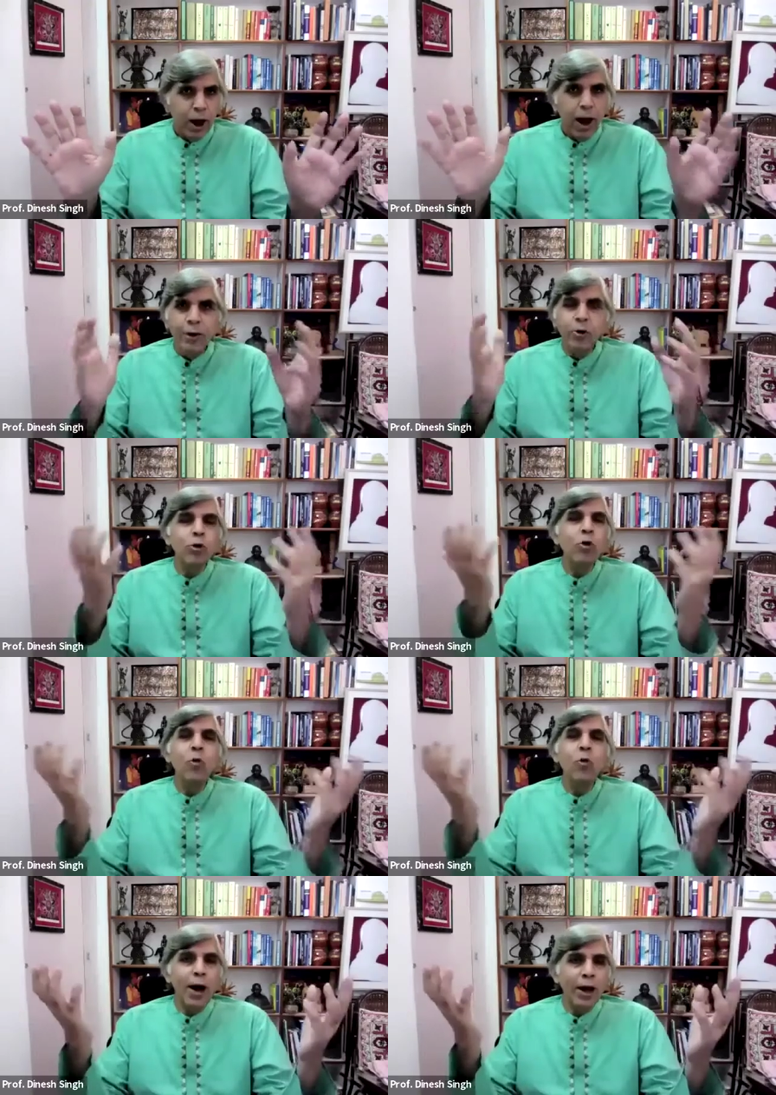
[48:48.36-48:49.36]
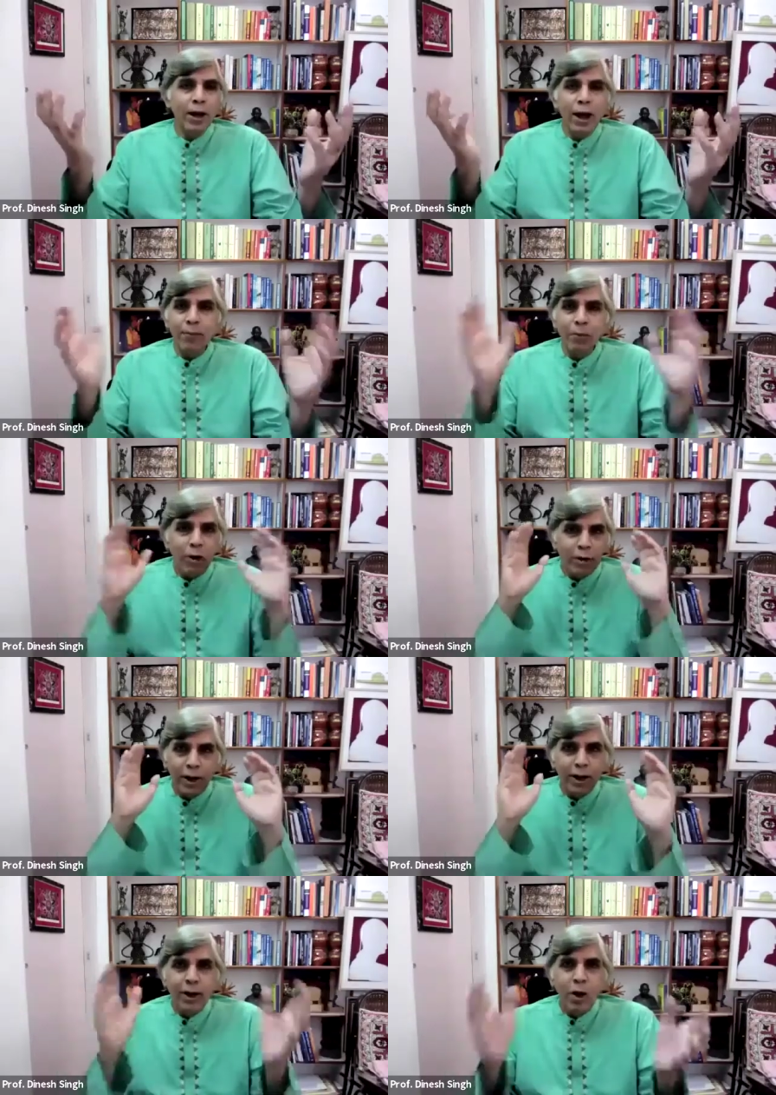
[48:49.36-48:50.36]
I don't know why. I'm not
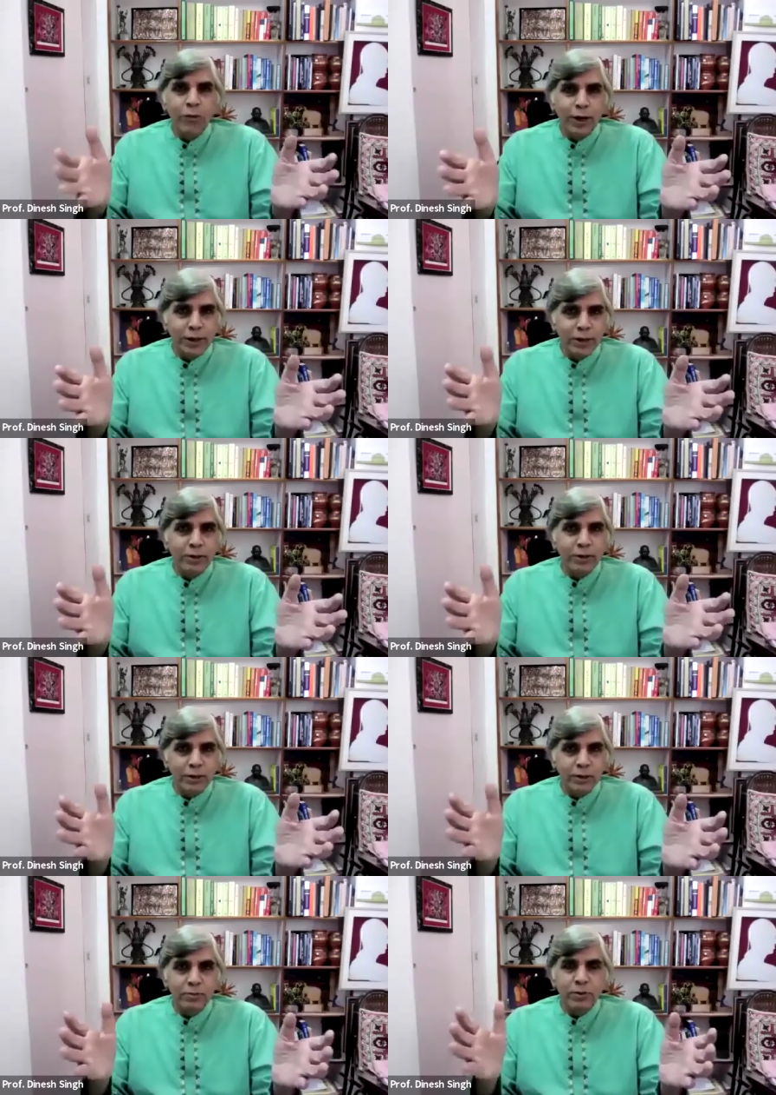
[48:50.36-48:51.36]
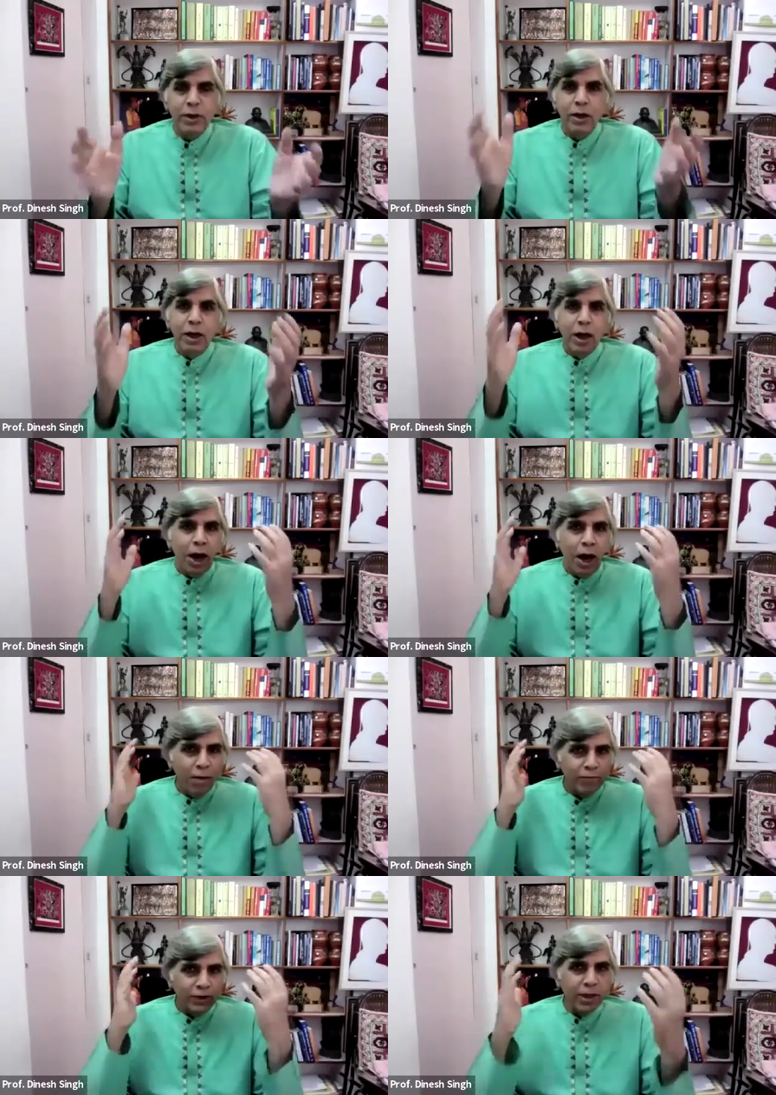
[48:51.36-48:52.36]
running down the Indian systems. I
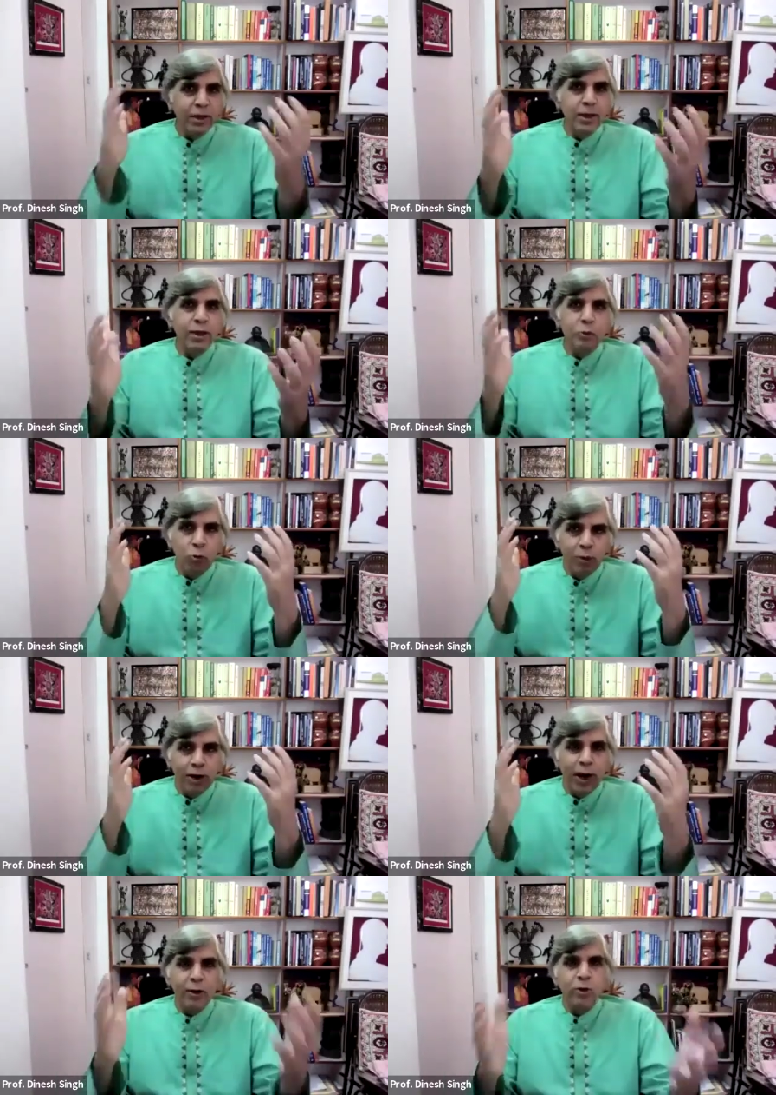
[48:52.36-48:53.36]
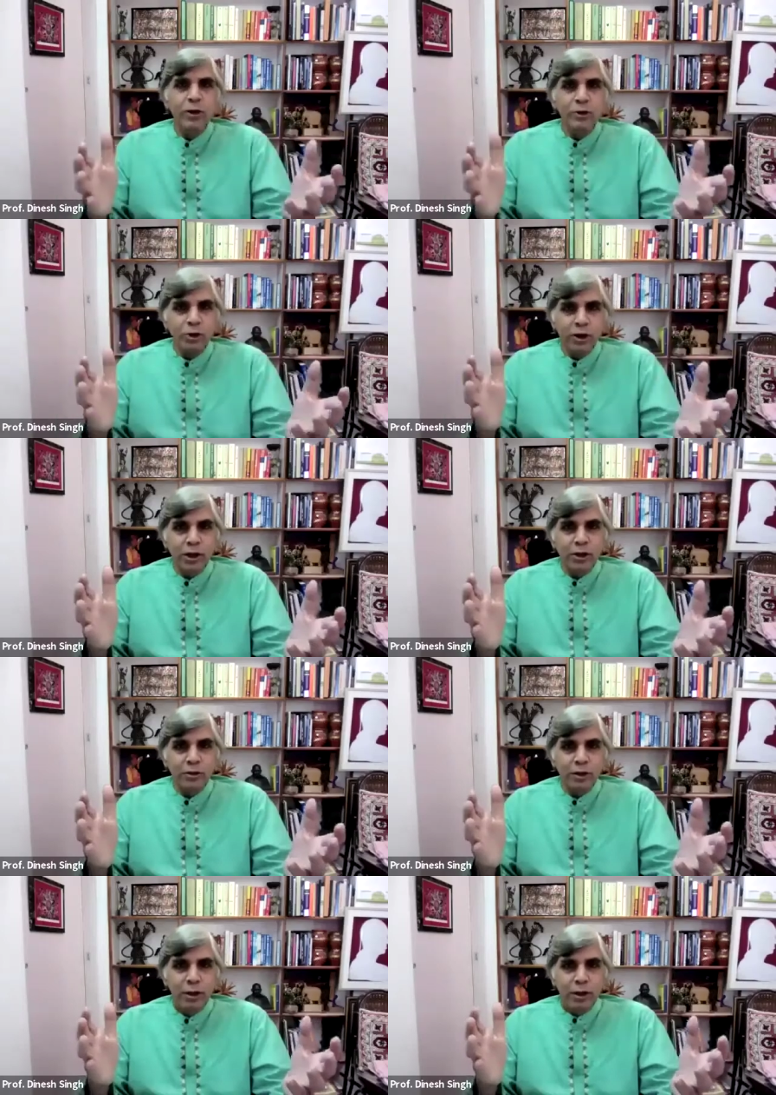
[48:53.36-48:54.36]
have seen them do miraculous
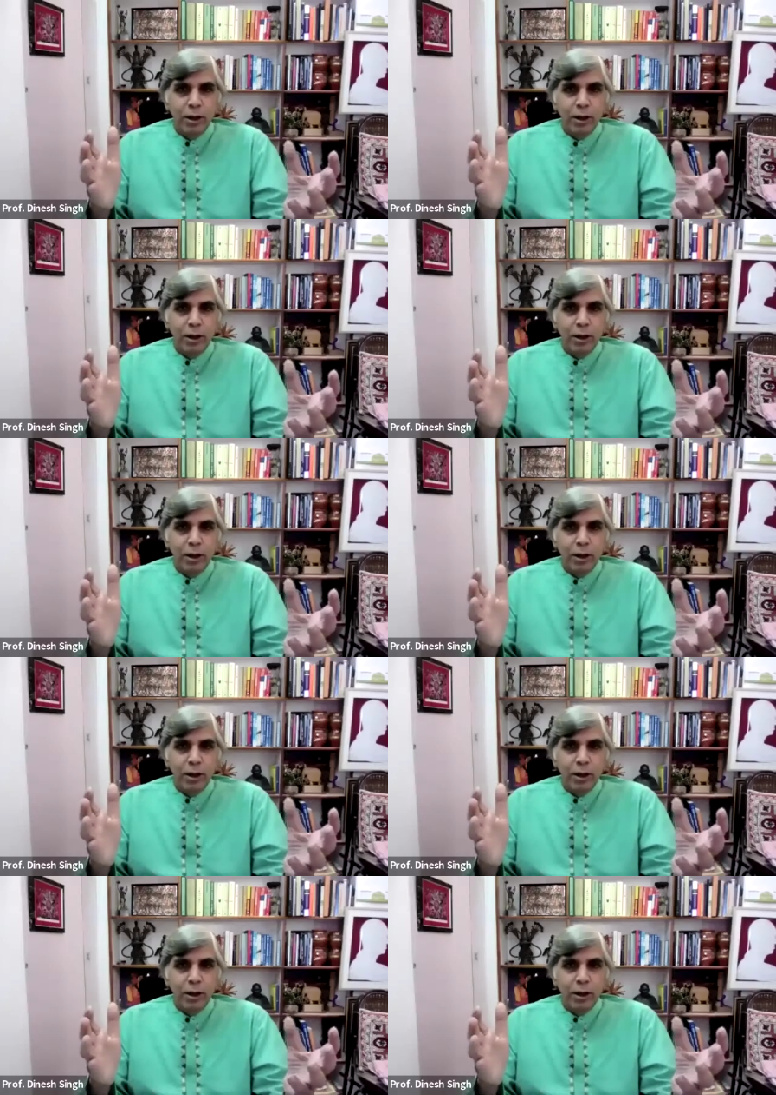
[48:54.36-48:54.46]
things.